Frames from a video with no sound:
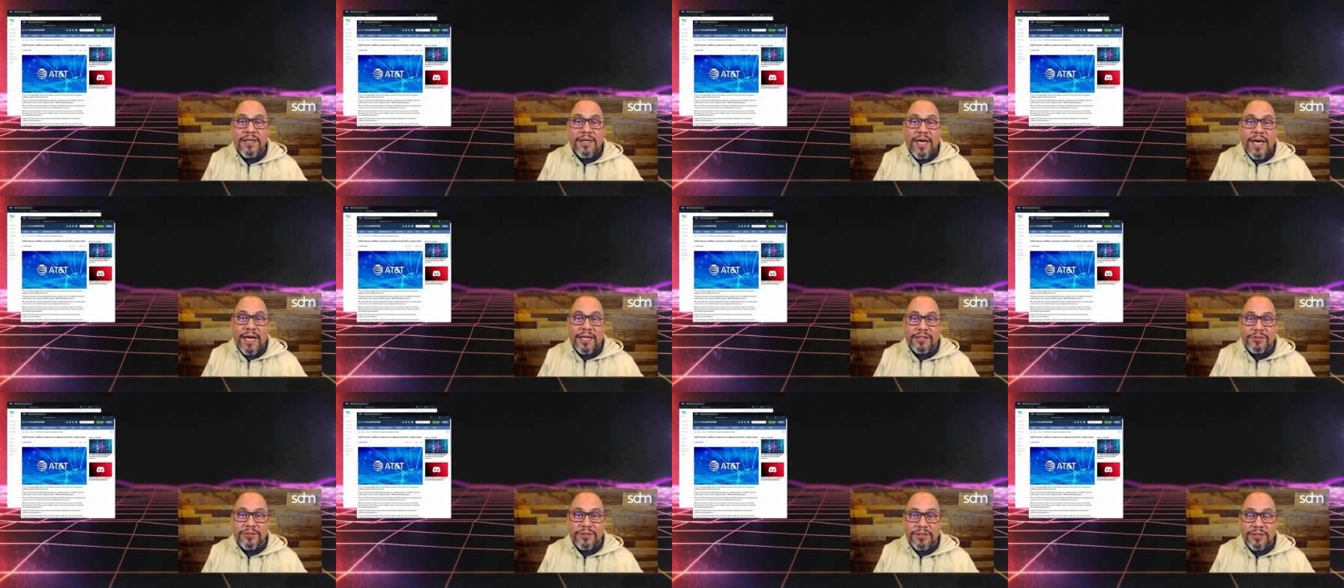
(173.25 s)

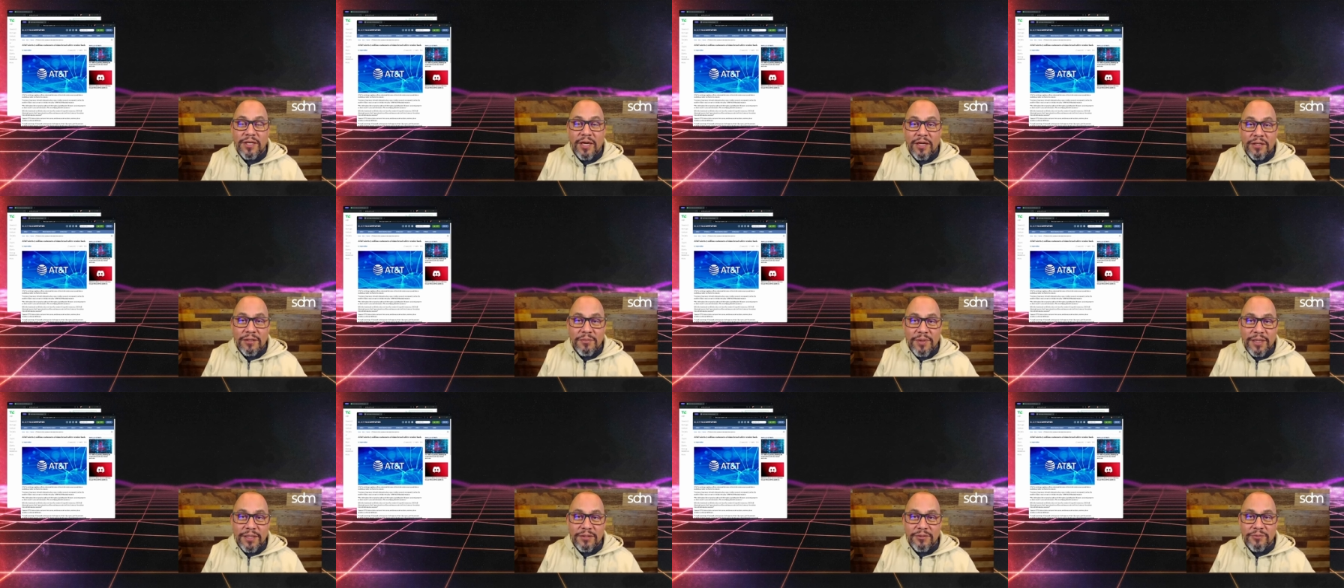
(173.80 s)
actually talk
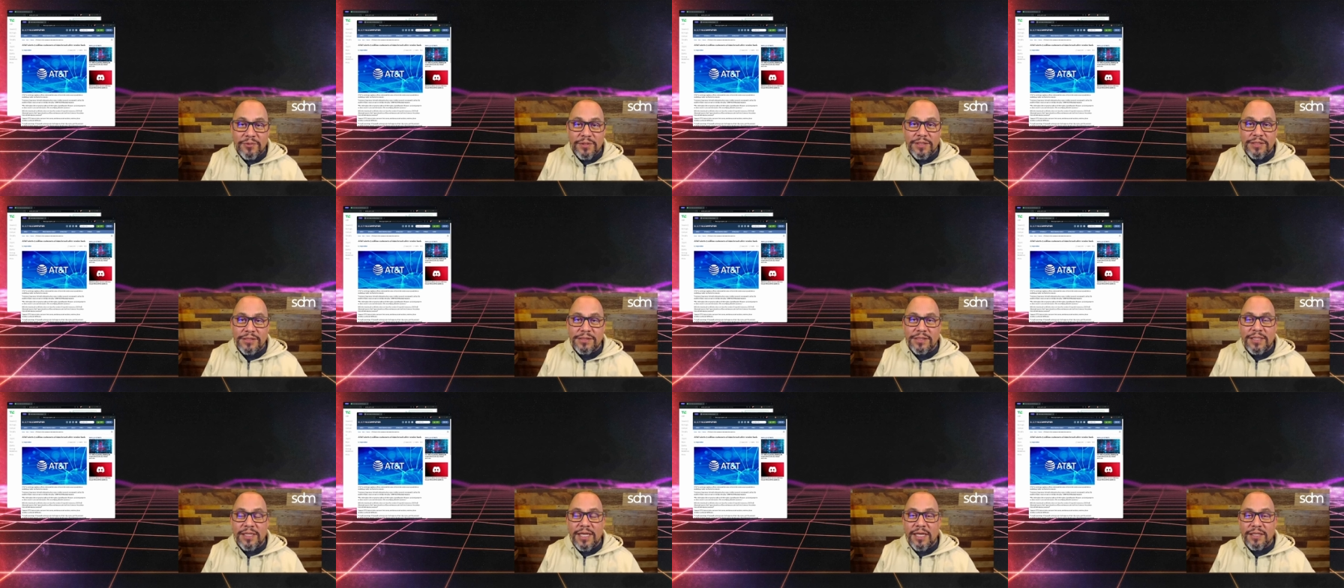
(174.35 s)
about the
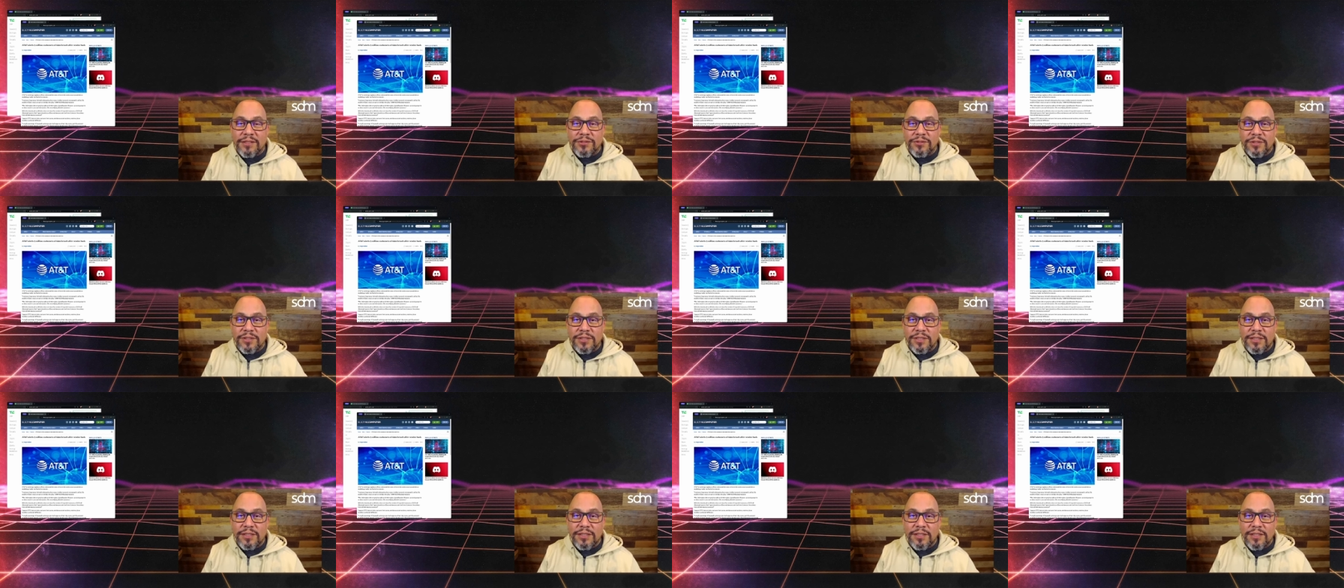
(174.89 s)
risk, and
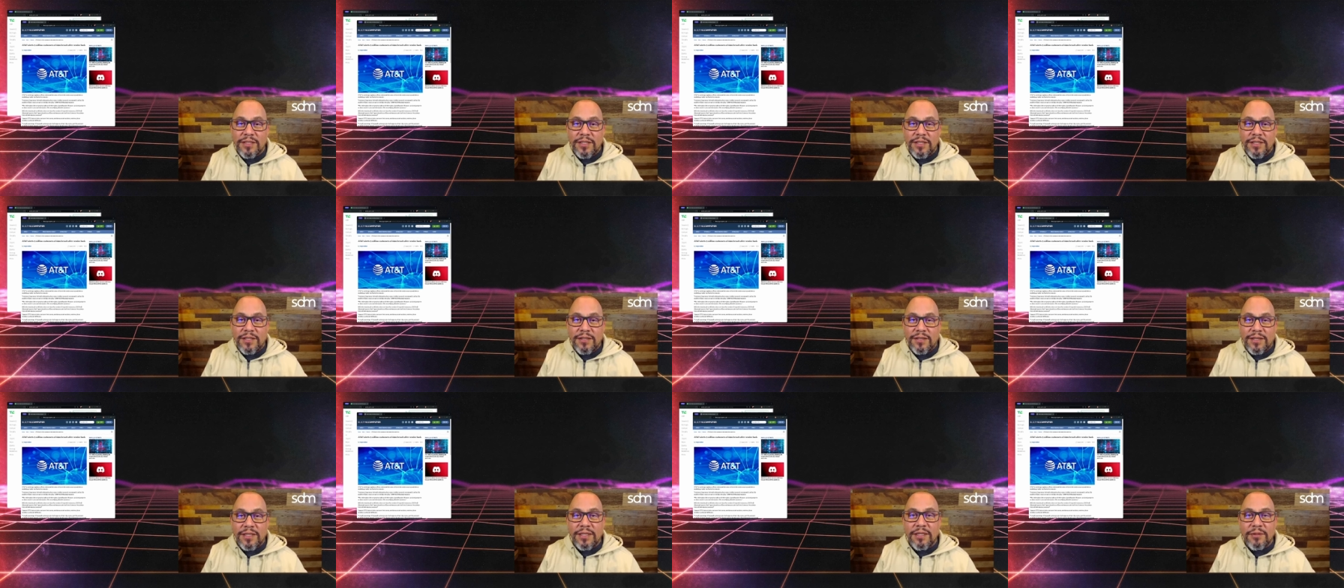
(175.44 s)
actually
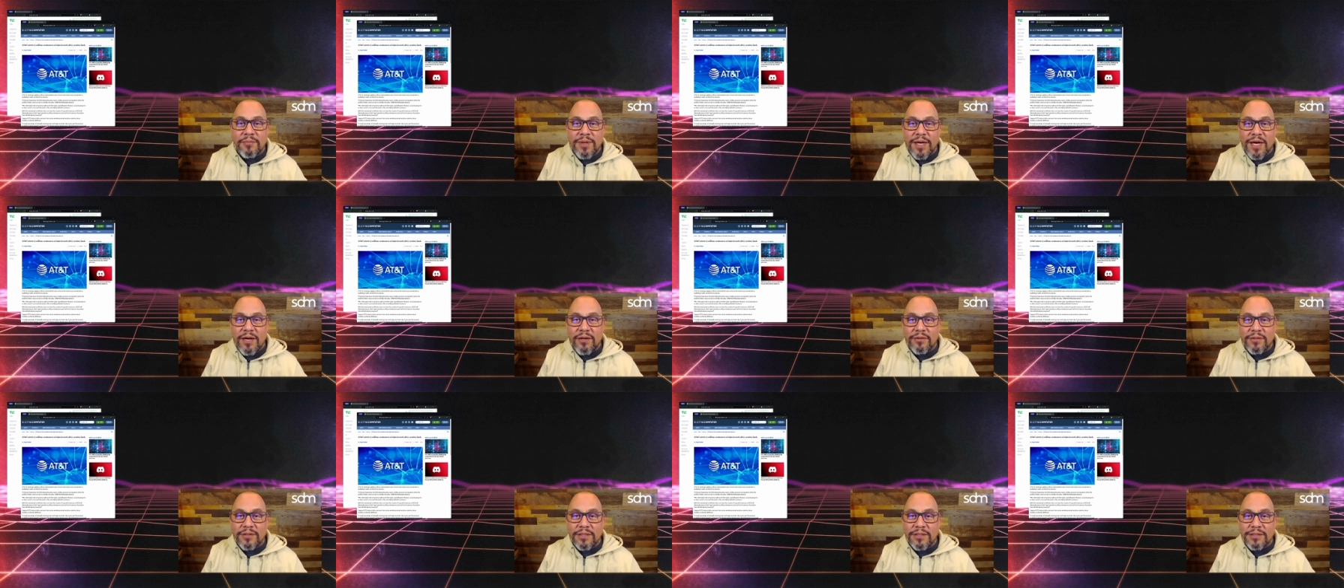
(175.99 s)
think
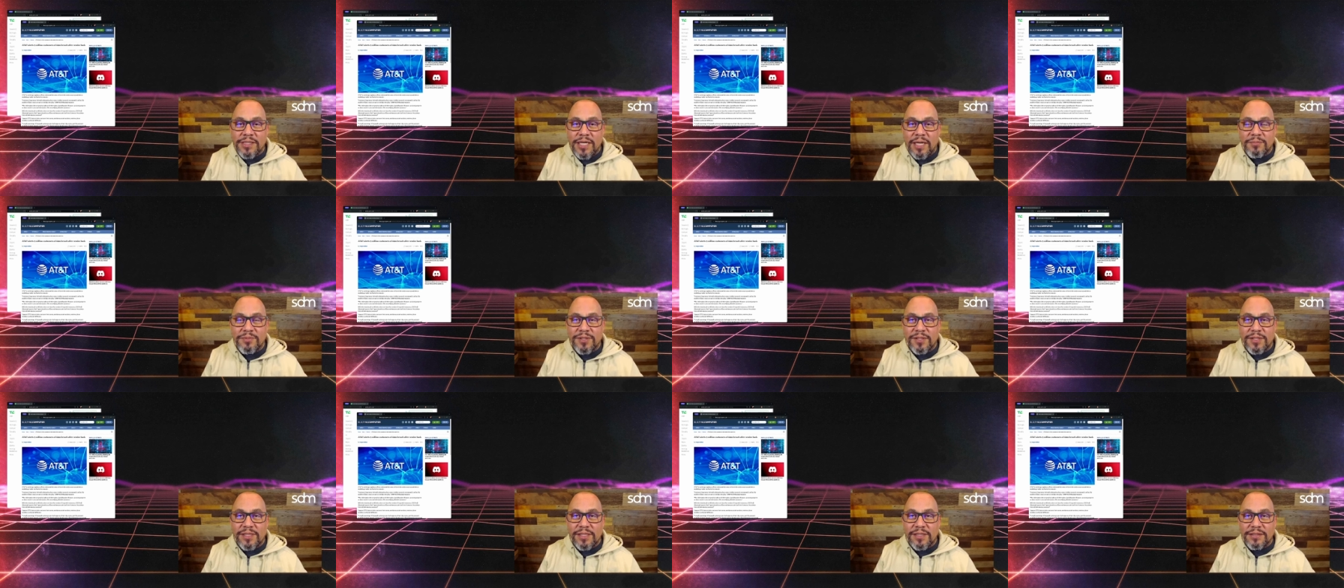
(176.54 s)
about the types
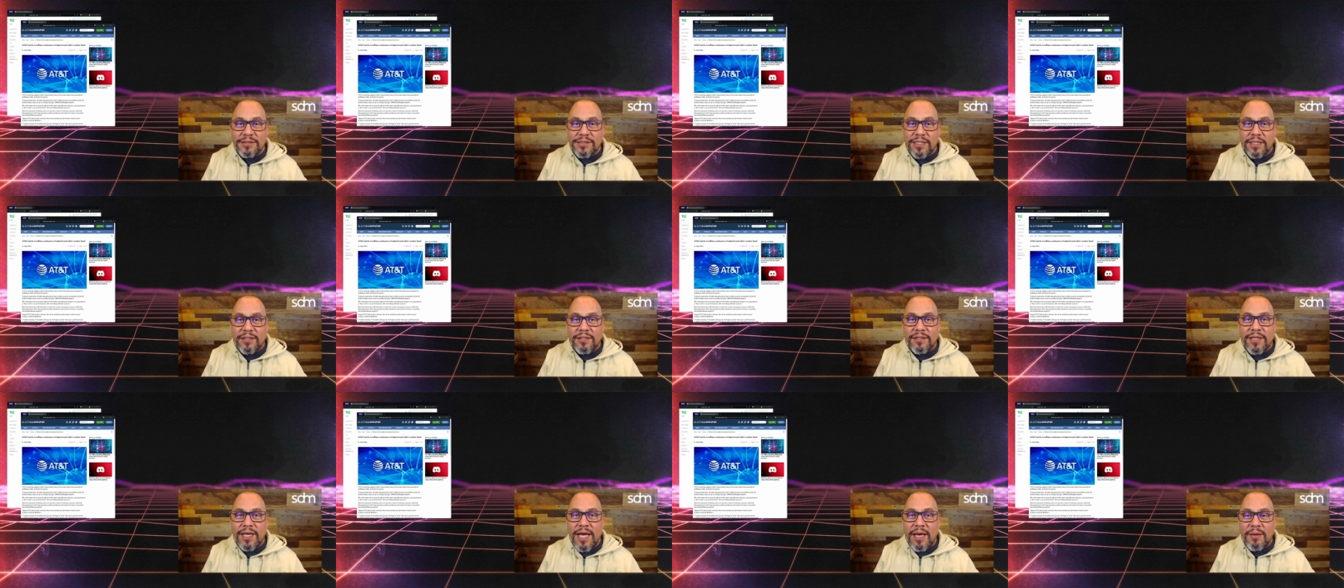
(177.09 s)
of things that
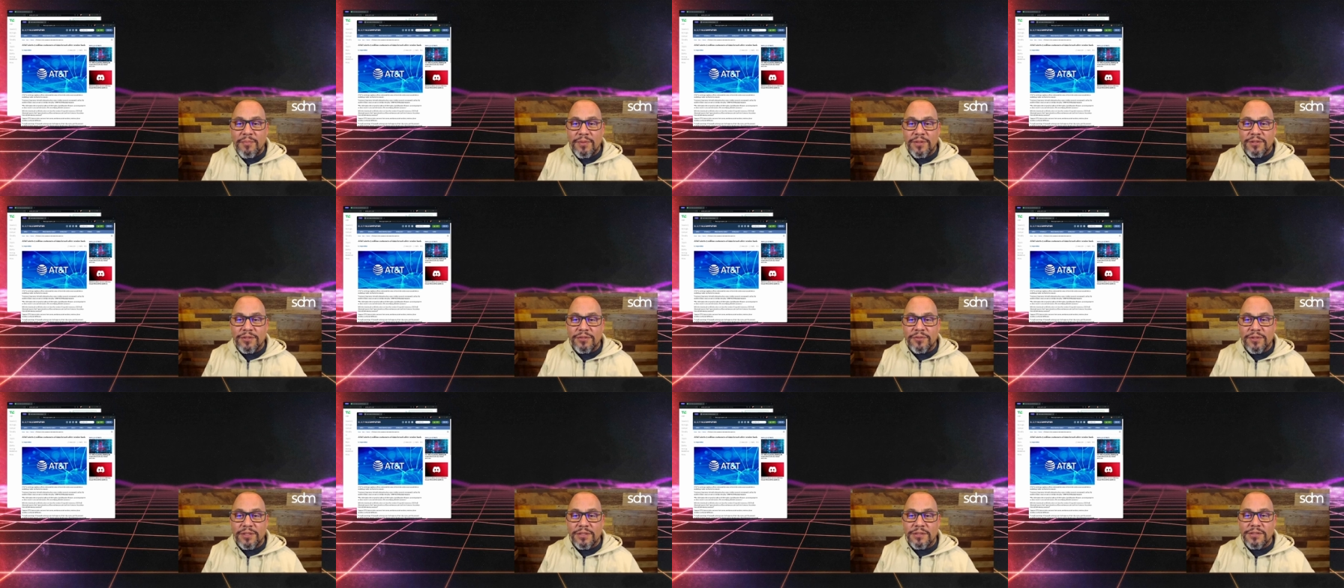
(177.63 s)
could happen
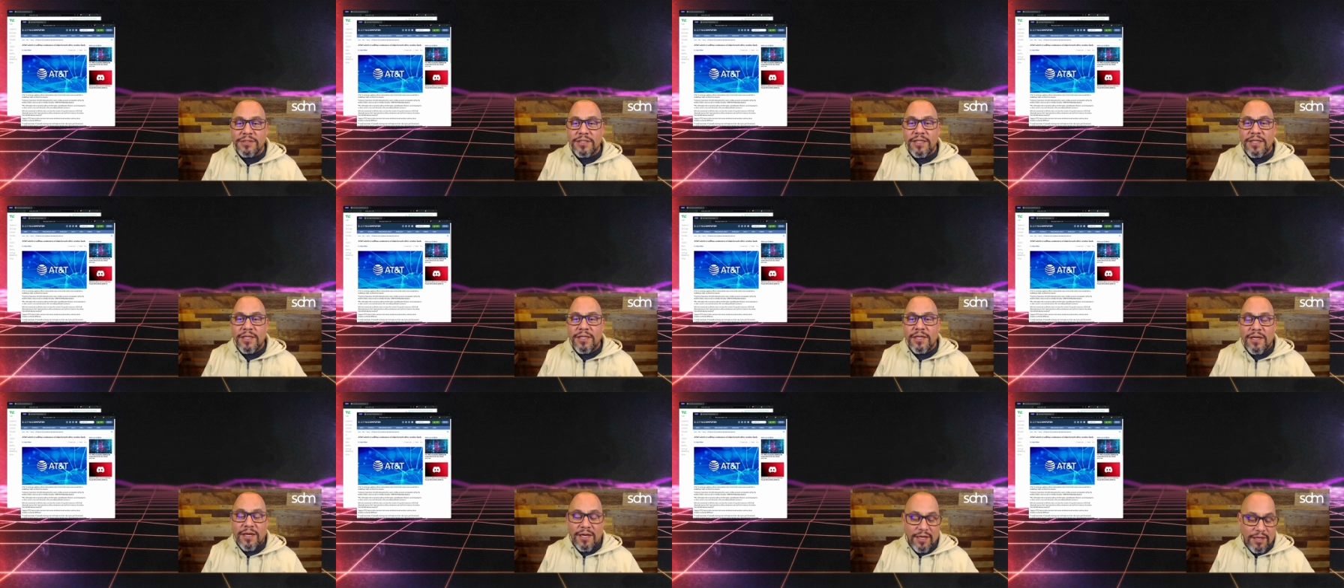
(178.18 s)
to us
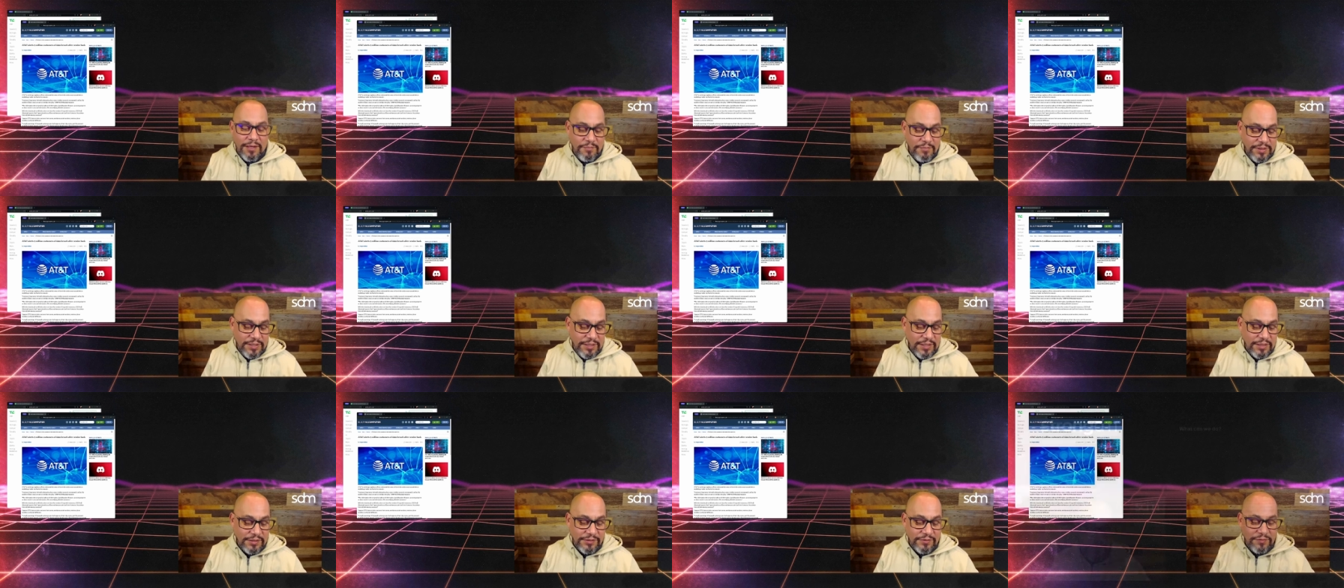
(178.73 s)
uh,
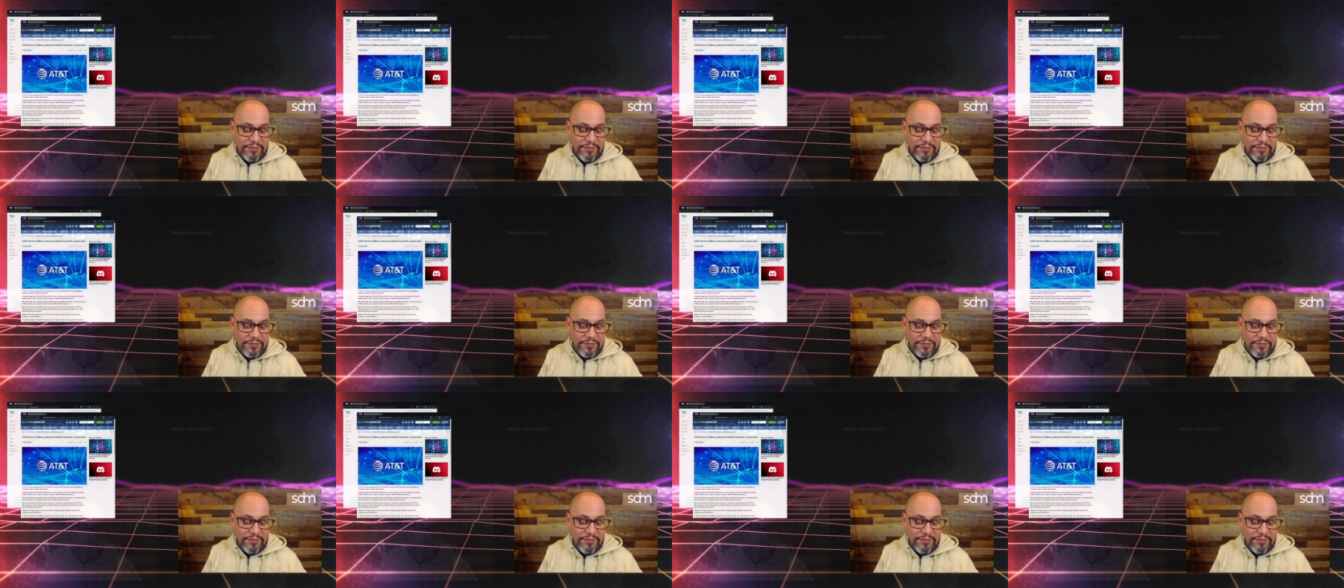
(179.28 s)
because